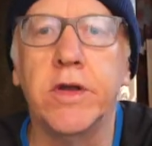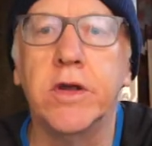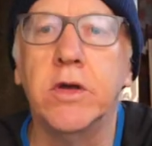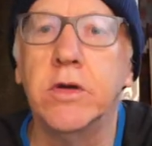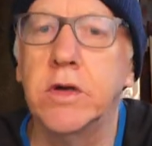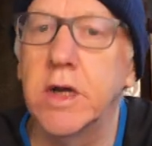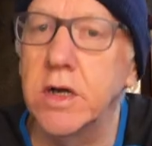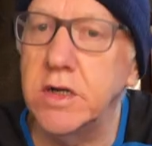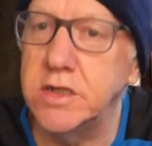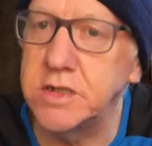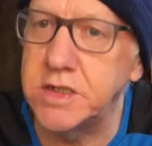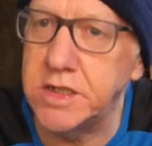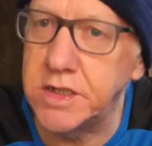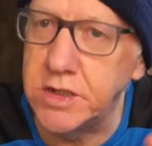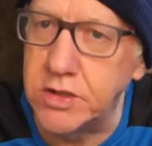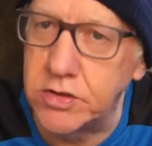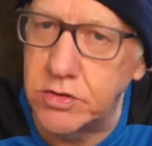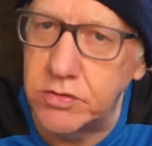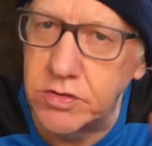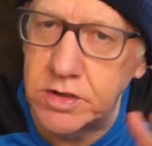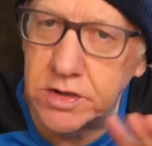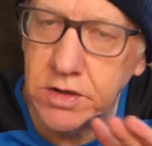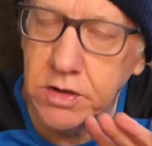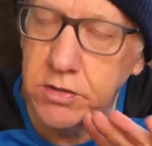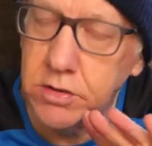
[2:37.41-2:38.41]
You're going
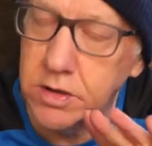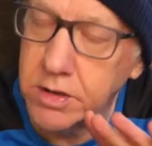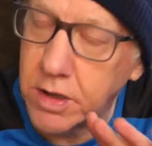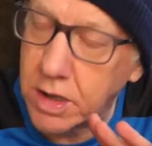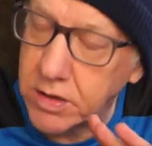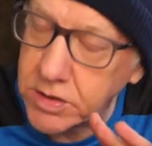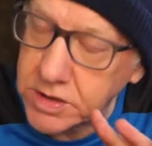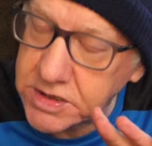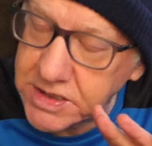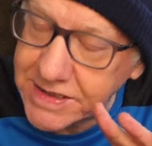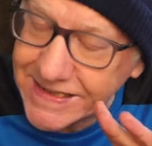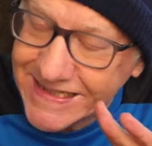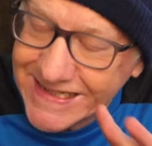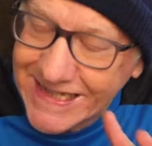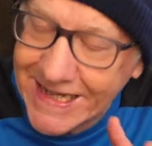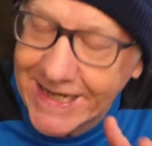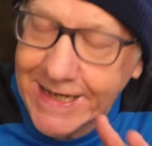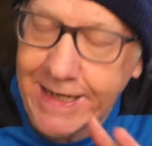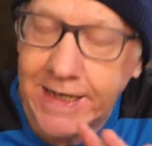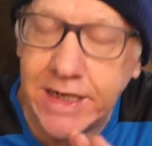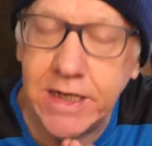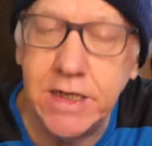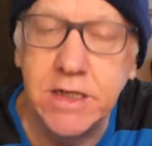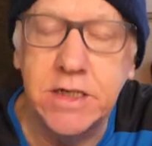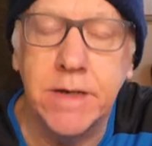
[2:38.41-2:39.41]
to
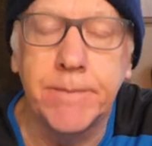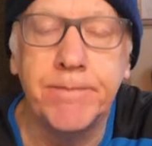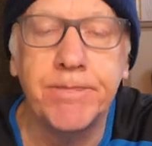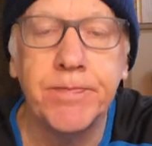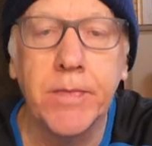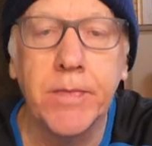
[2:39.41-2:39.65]
need